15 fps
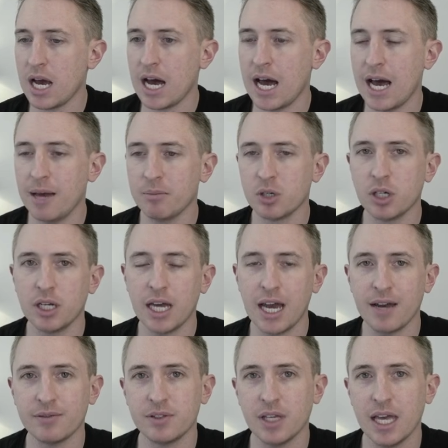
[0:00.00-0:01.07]
going to
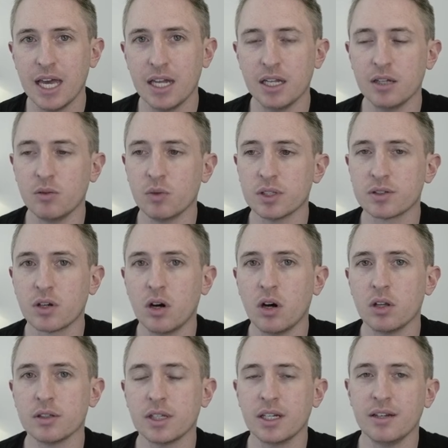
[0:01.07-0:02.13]
have to edit what's
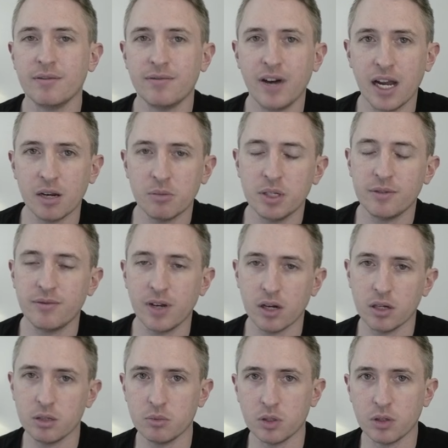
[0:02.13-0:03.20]
called an environment
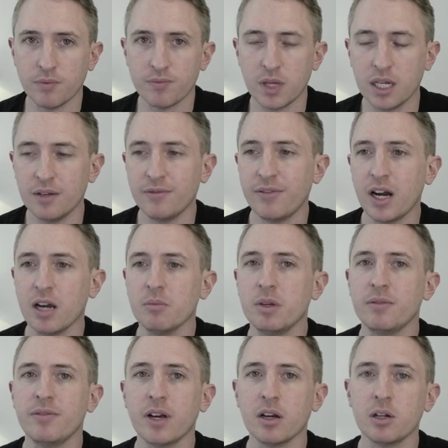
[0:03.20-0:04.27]
variable. An
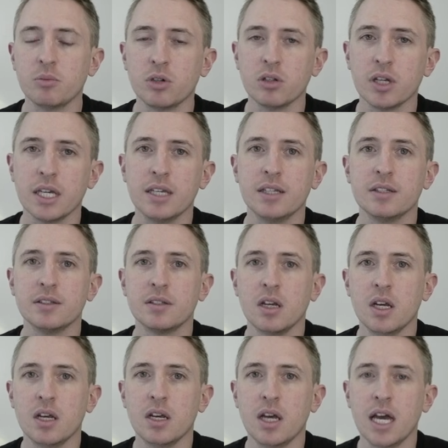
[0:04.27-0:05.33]
environment variable is
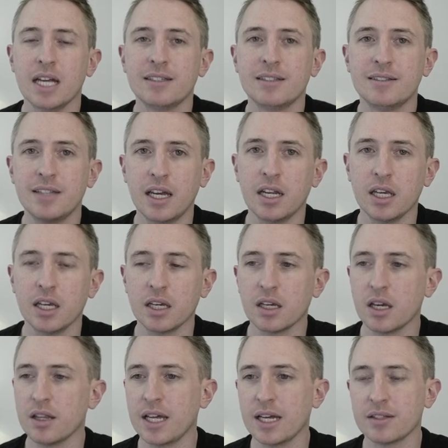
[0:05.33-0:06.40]
a setting
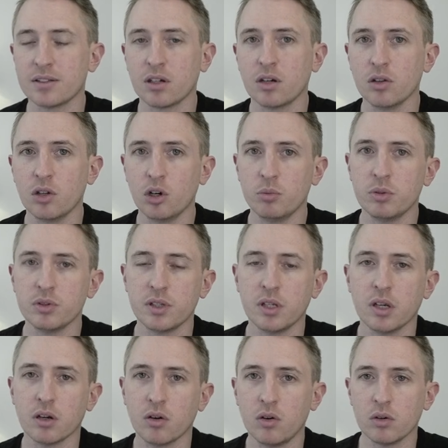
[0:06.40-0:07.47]
that's global to
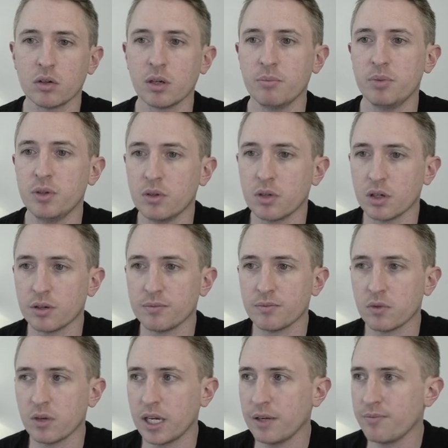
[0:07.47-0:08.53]
your whole computer,
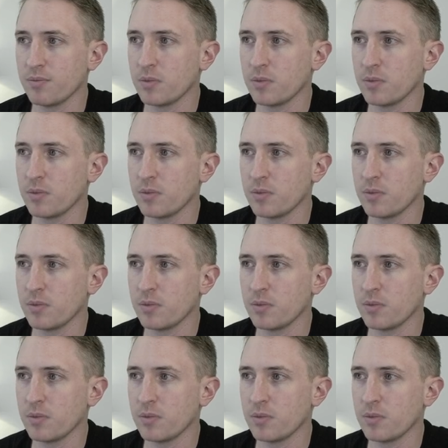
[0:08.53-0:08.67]
right?